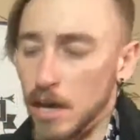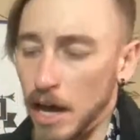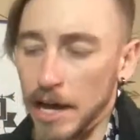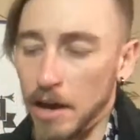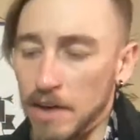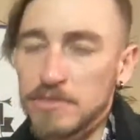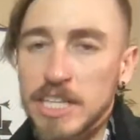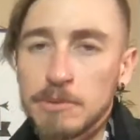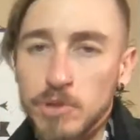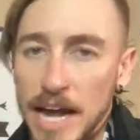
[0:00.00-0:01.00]
I
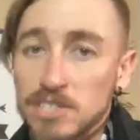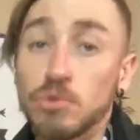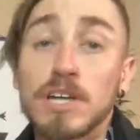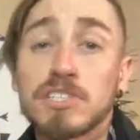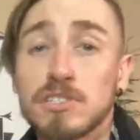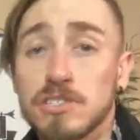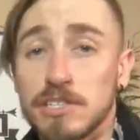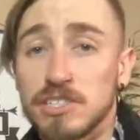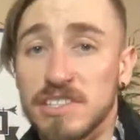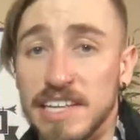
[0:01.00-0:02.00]
oftentimes will ask questions
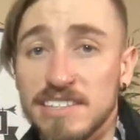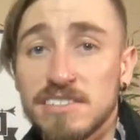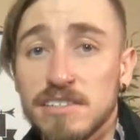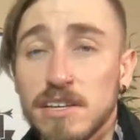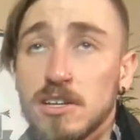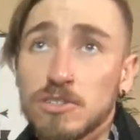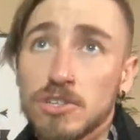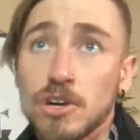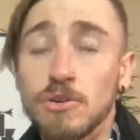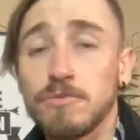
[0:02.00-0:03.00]
such as this.
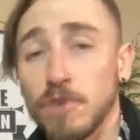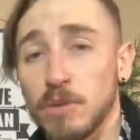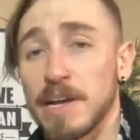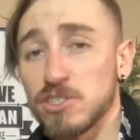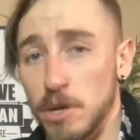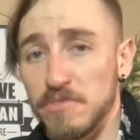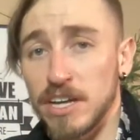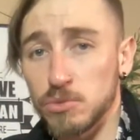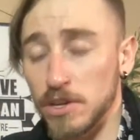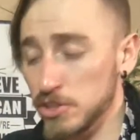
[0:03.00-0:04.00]
So follow my Instagram if you
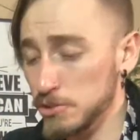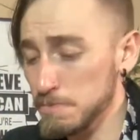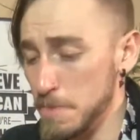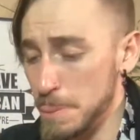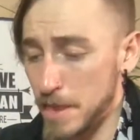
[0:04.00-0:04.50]
guys want to.